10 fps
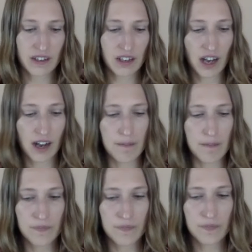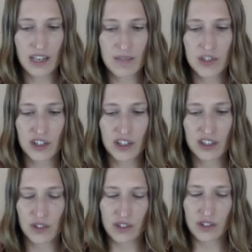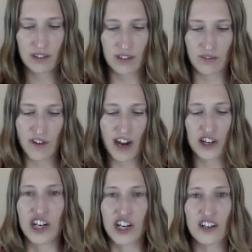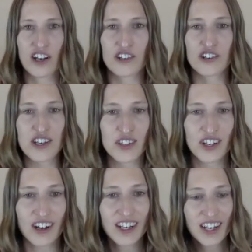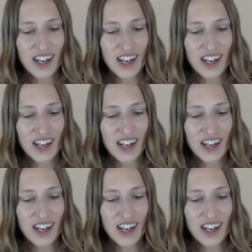And I'm starting to feel the fire underneath it all.